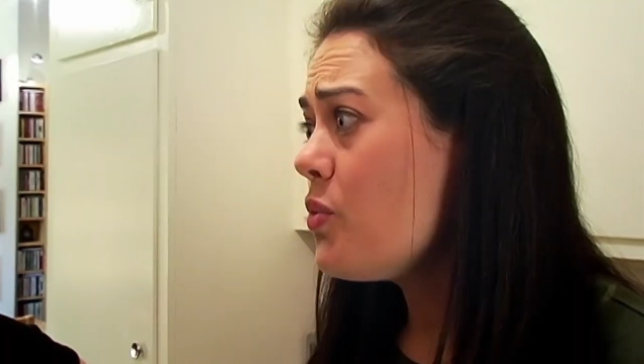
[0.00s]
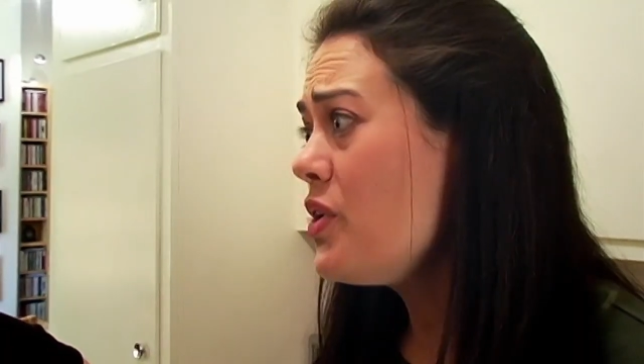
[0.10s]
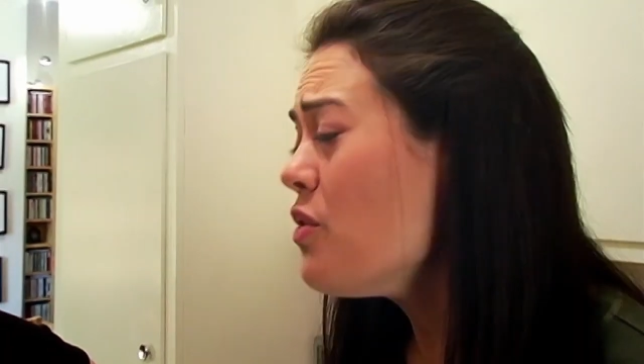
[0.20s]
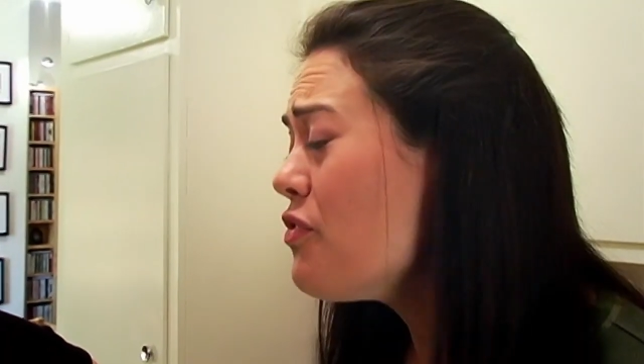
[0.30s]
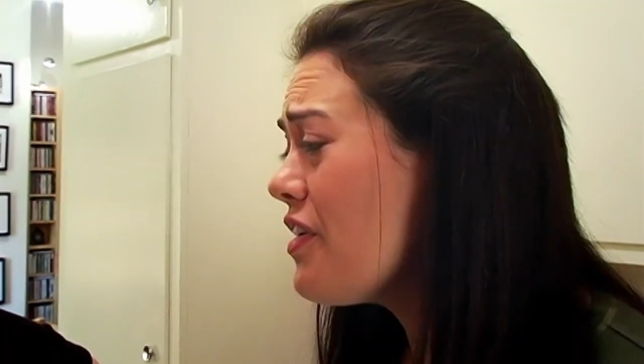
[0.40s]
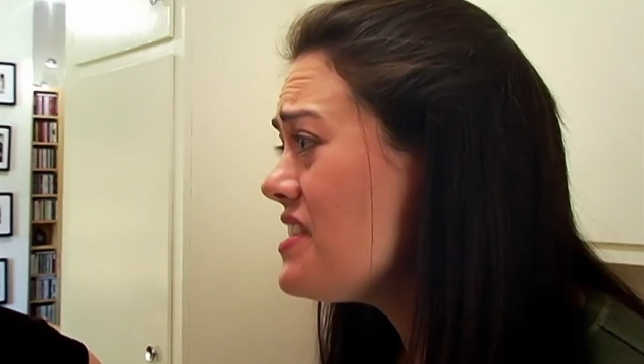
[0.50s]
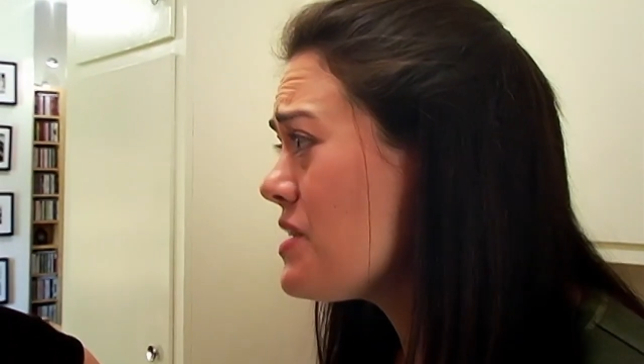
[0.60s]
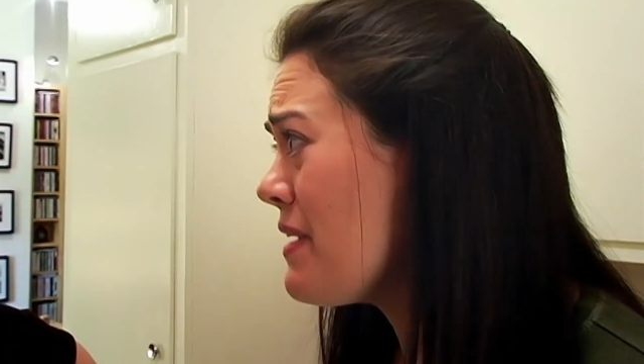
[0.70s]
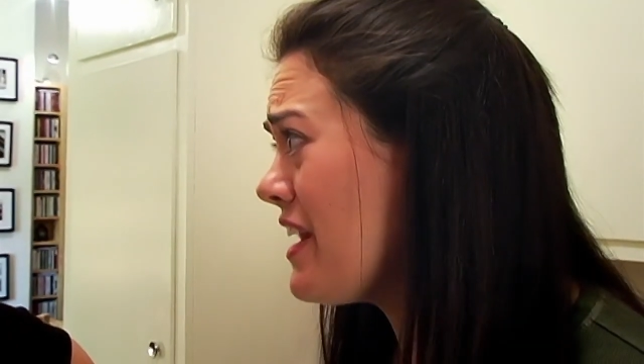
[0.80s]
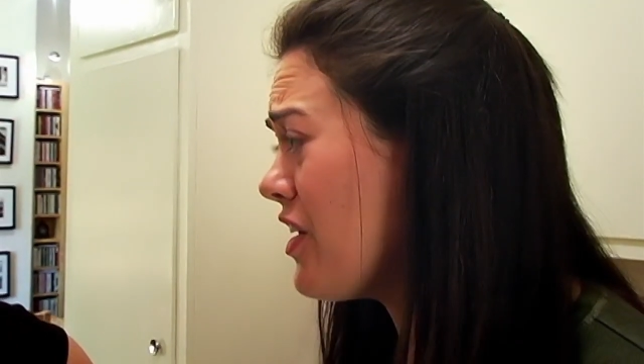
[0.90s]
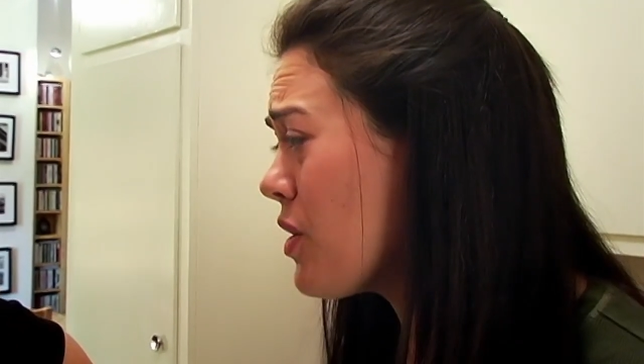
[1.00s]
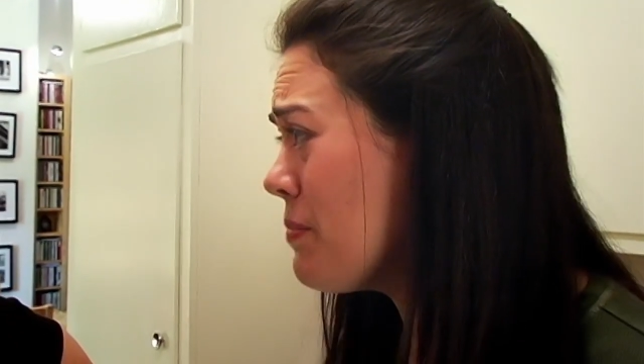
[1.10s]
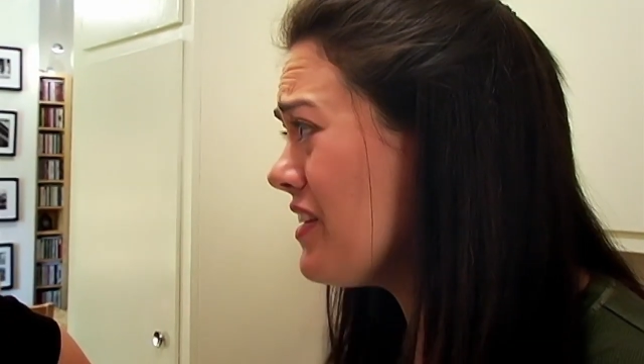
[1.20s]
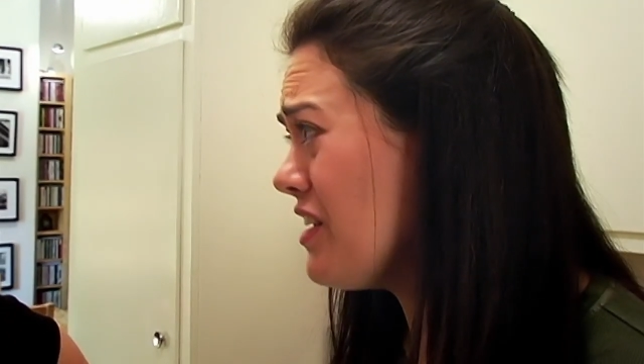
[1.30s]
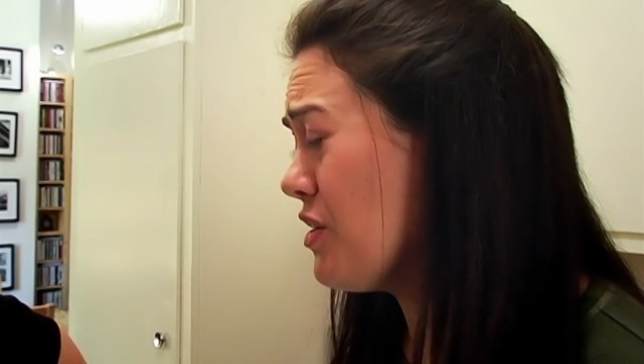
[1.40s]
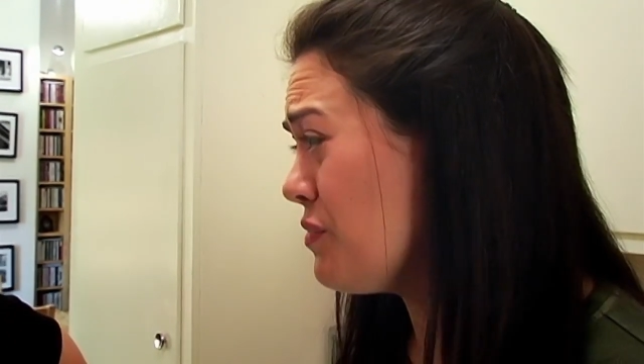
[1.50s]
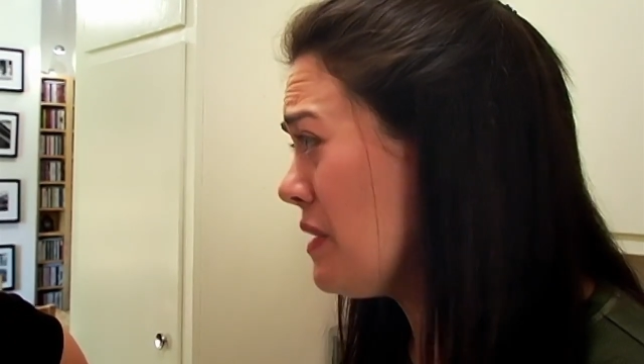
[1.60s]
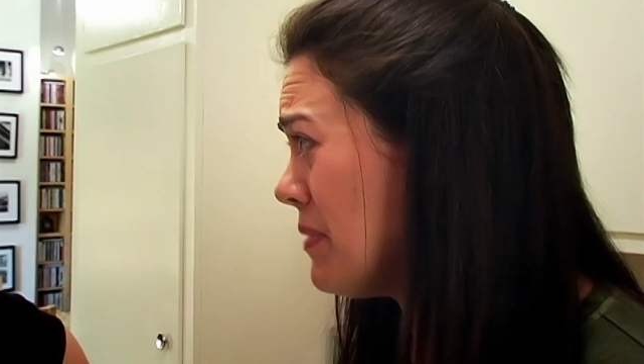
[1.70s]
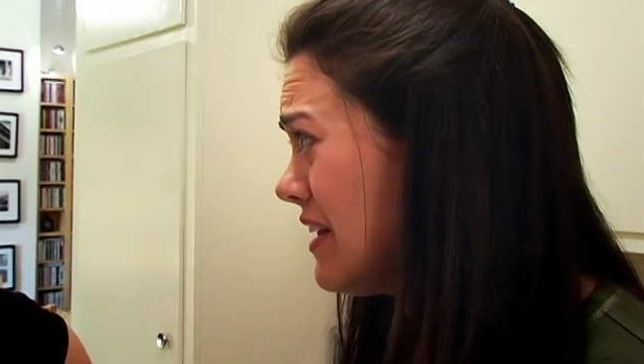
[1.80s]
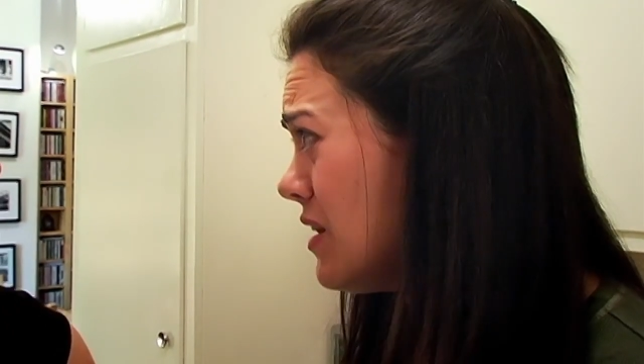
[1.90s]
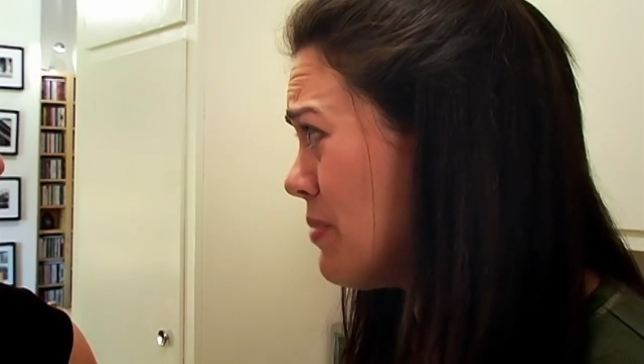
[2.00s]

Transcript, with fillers: We overestimated our ability to re-peel a